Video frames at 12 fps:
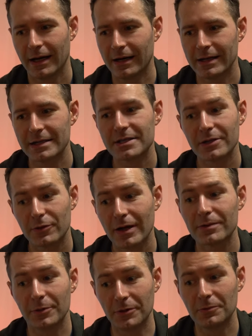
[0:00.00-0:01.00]
It's
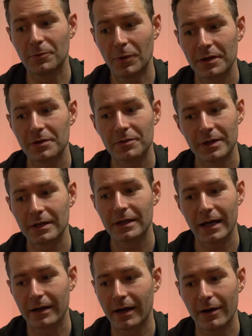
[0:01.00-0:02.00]
incredible what you can
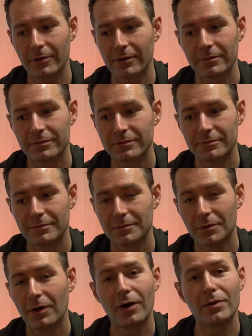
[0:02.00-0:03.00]
get out of
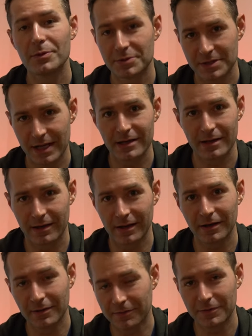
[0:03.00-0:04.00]
almost
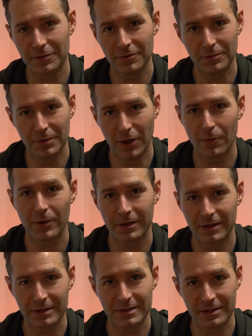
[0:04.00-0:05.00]
anything if you know what
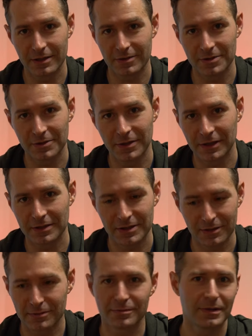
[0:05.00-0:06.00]
it is that you're doing.
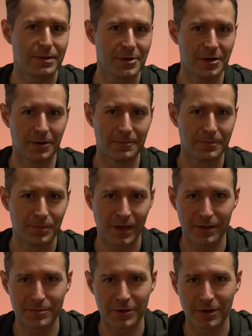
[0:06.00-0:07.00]
So let me know,
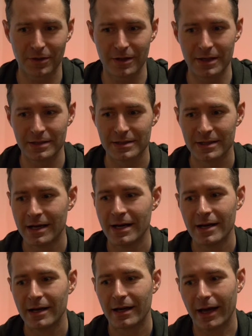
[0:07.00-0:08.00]
I'd be curious.
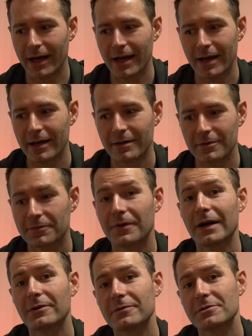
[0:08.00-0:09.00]
And
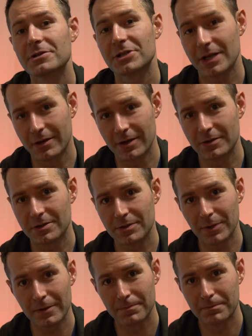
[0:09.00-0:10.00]
final shout out to
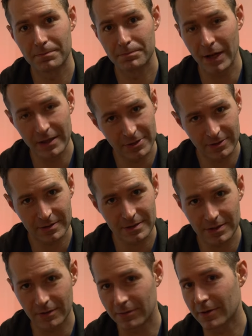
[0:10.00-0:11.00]
my
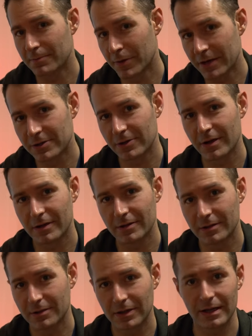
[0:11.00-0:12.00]
patrons over on
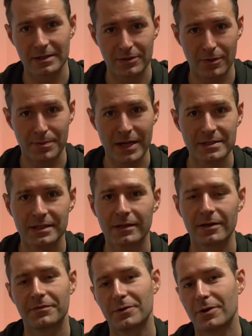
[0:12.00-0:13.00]
Patreon. You guys are amazing.
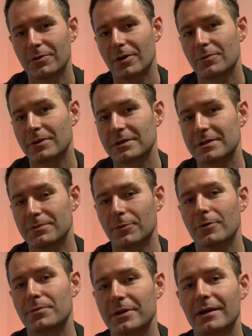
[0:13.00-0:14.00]
If you don't already
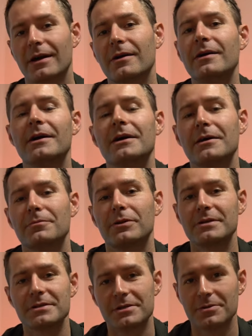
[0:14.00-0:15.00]
support me there,
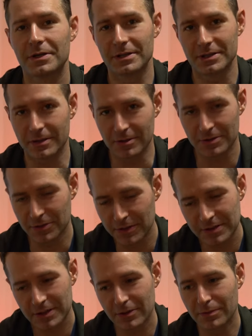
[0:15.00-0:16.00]
please do consider
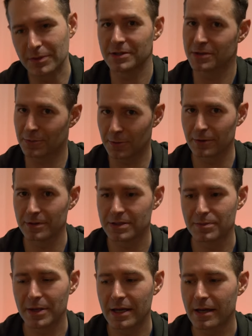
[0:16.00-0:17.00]
doing so. It means the world
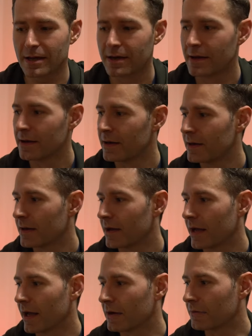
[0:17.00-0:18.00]
to me.
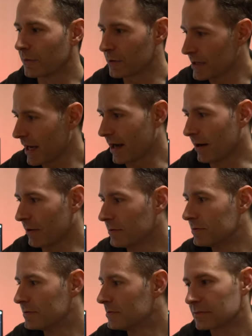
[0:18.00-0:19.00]
And for now,